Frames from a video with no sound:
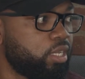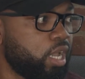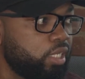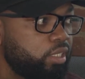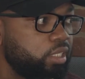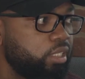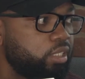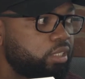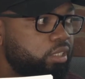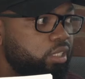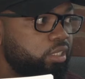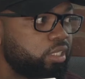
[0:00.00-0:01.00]
I think
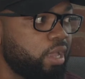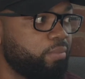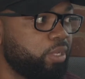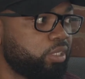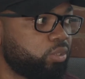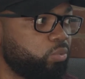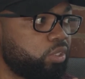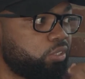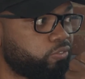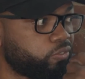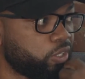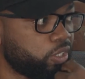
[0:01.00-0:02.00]
he's not messing with the
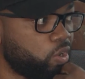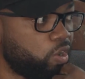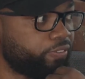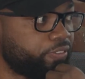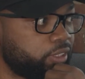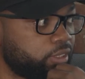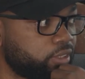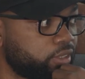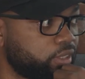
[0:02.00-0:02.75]
front office.